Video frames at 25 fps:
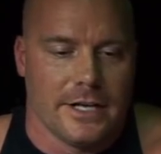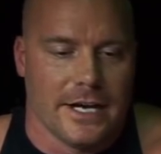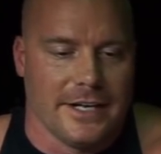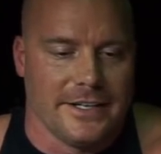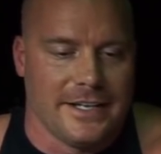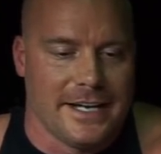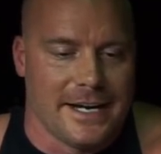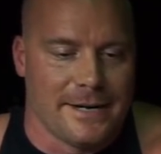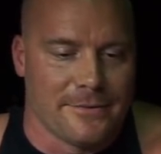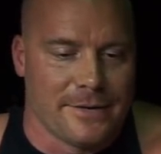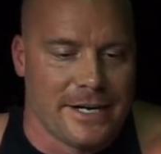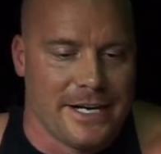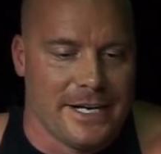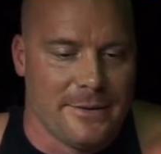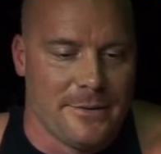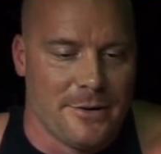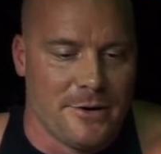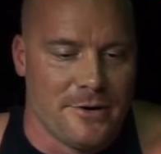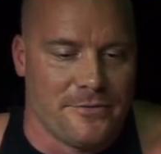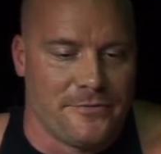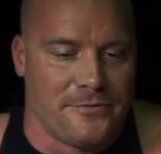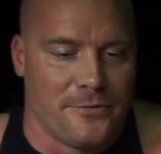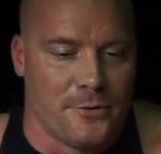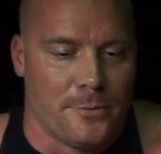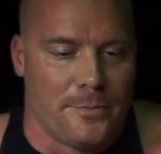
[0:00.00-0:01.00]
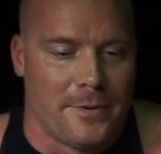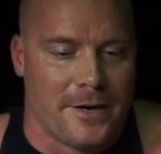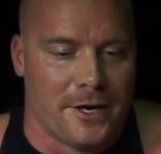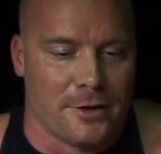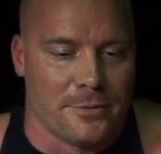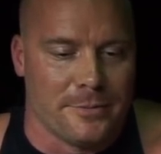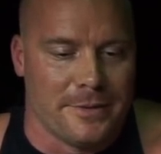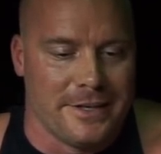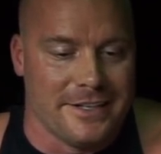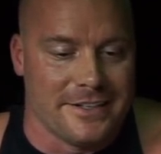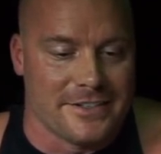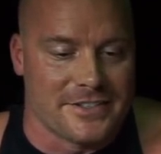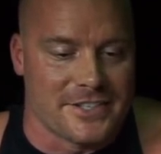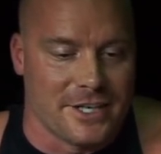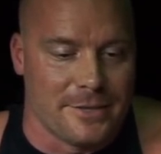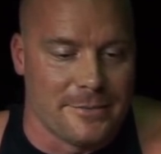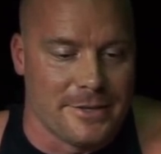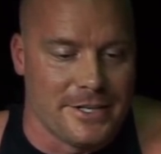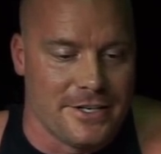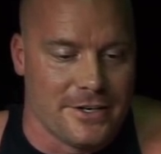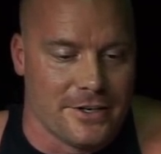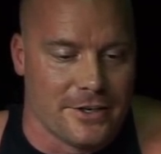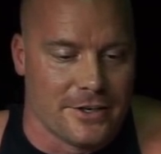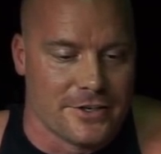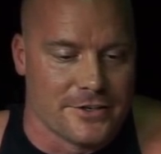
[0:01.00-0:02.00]
Goddamn right. You're going to do a full power meet. It's going to be
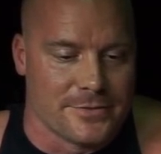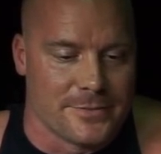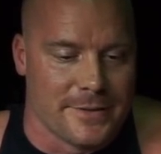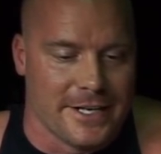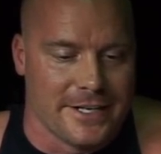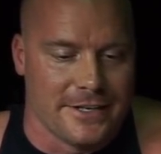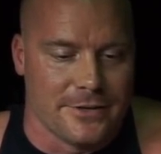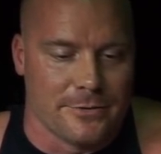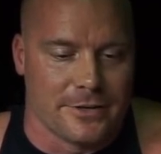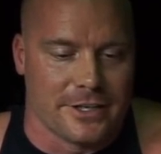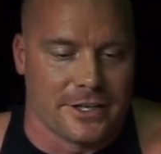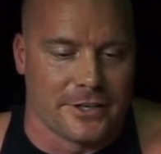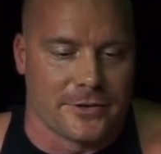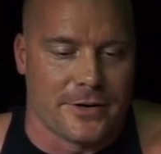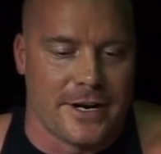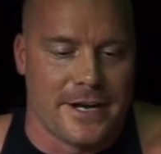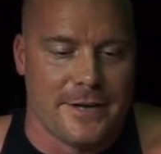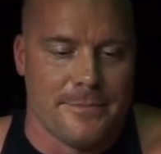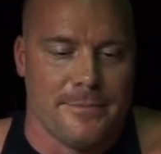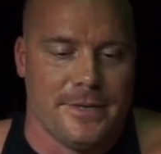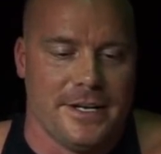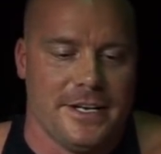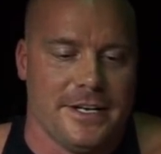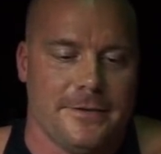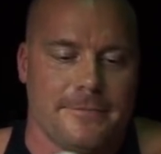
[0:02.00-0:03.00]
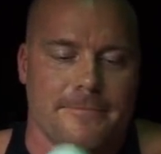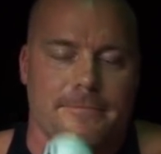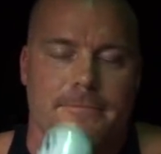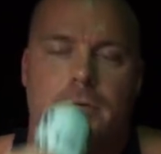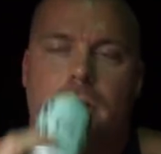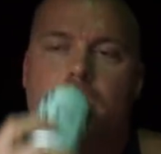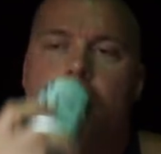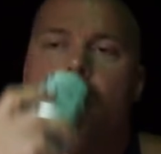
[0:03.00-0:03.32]
yours, man. You run a great meet.